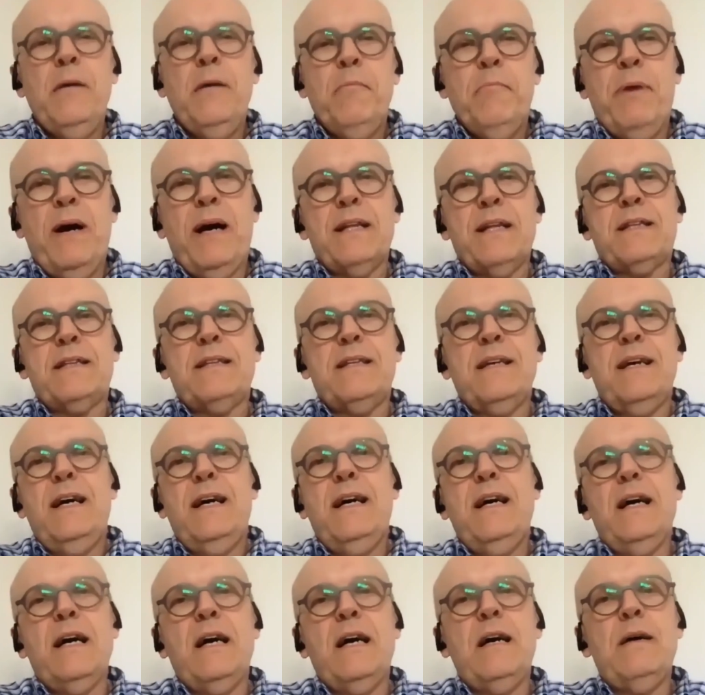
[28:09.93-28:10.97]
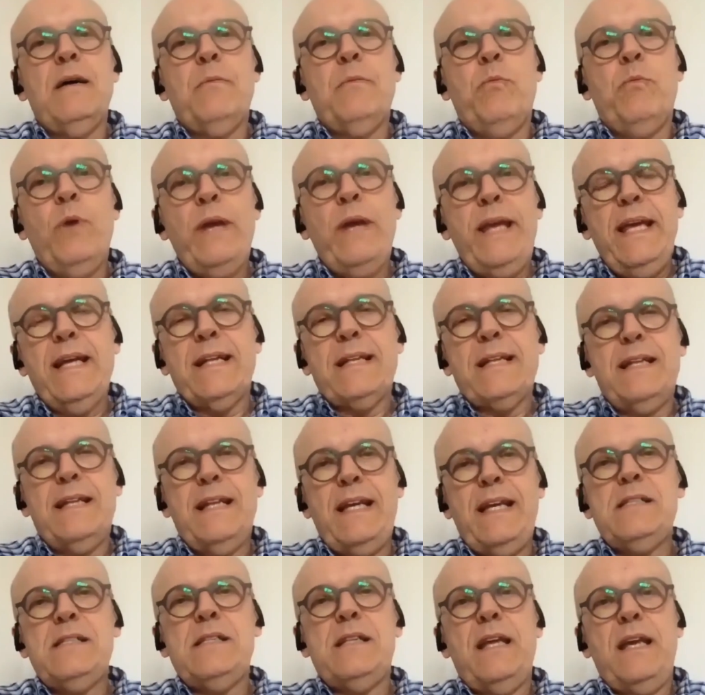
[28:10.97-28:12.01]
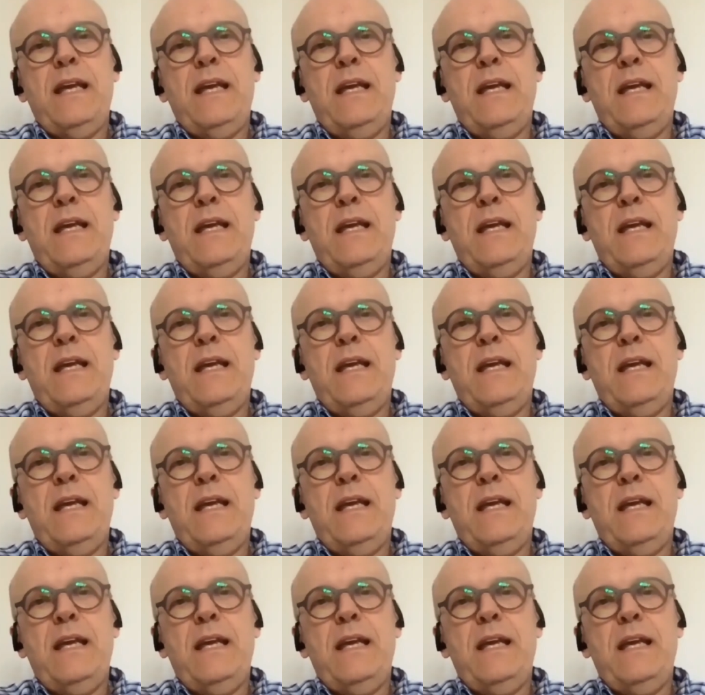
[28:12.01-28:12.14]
But we at least